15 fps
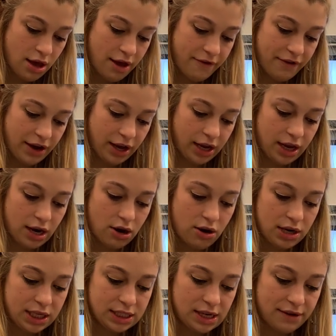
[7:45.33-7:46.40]
If I can get all
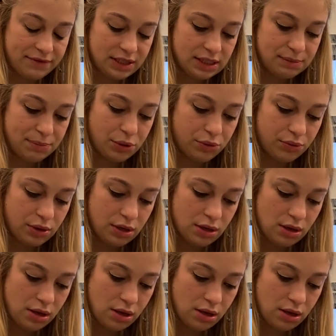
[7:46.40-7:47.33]
this off the spoon.